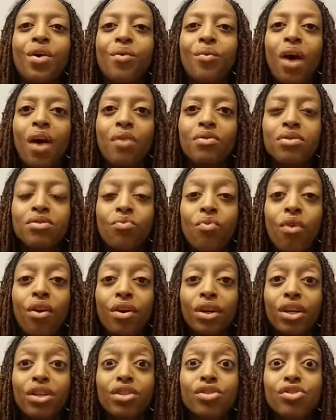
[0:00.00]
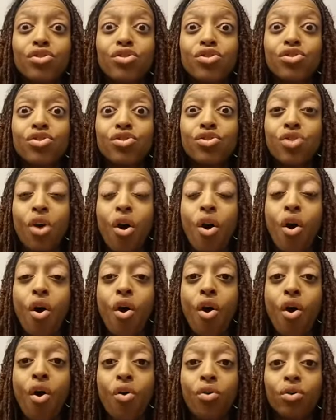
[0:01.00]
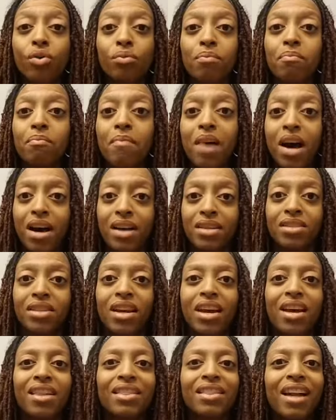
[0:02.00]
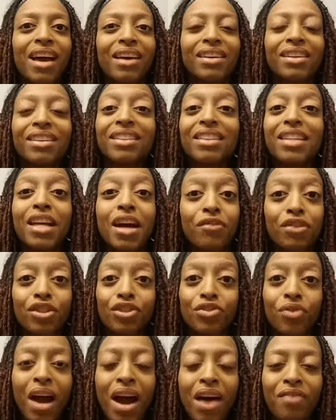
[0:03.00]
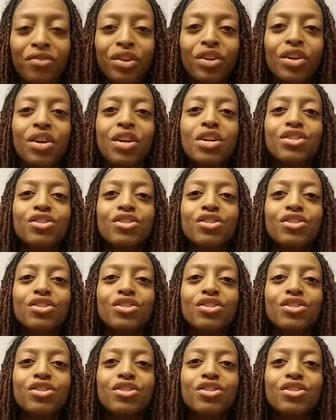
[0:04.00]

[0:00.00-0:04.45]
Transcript: well i was working so much that i could never travel